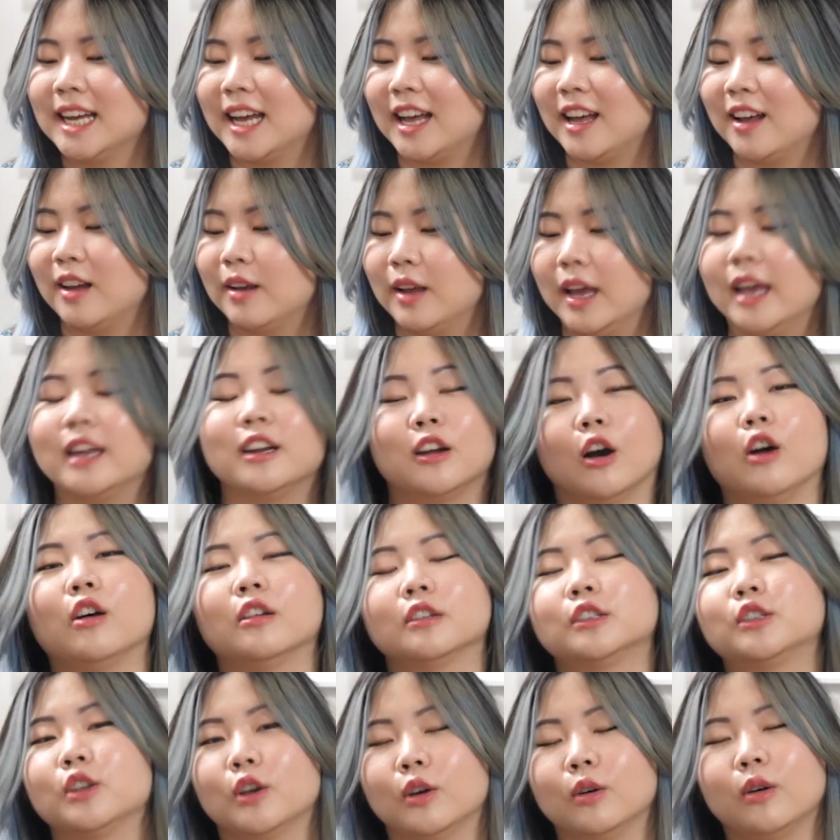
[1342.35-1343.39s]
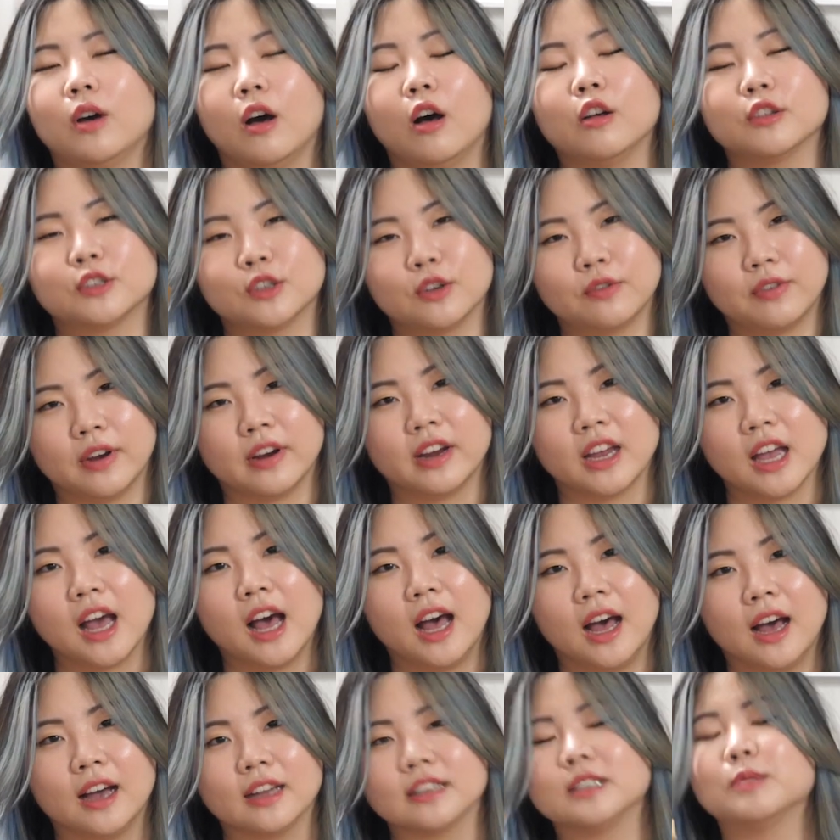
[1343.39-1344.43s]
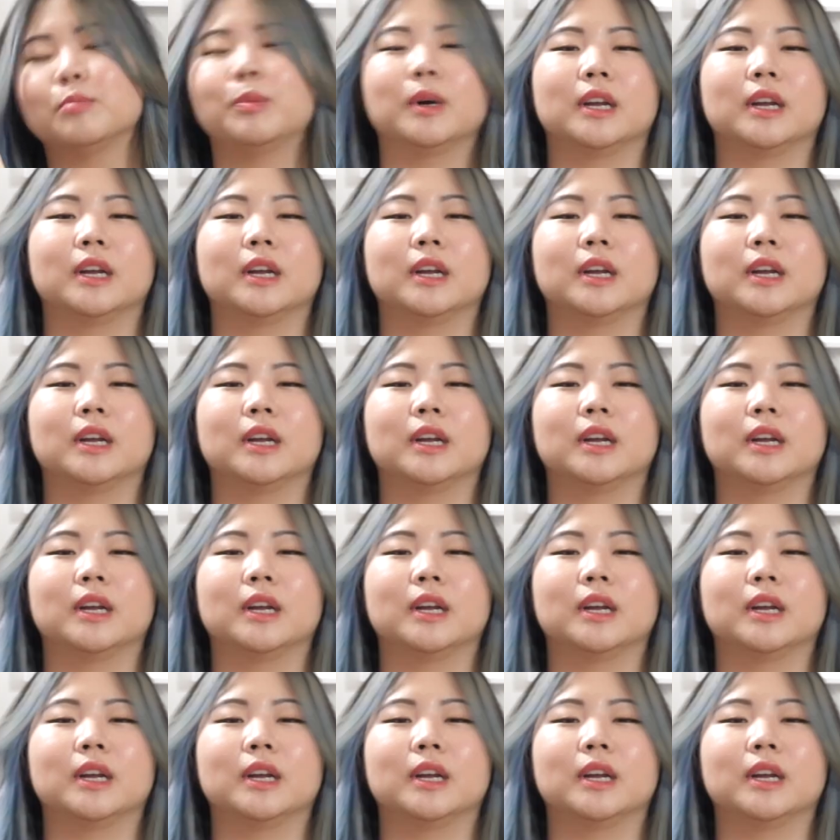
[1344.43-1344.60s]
And also very hot,